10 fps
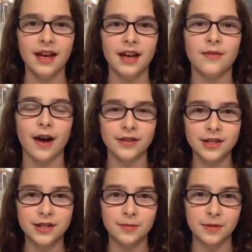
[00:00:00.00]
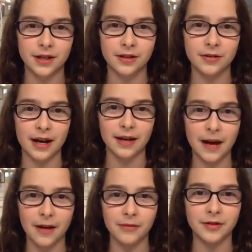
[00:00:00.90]
If I was a superhero, my
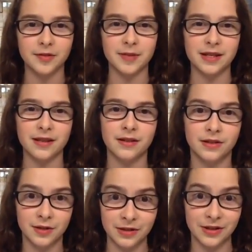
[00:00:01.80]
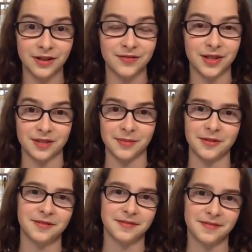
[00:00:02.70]
power would be to turn invisible.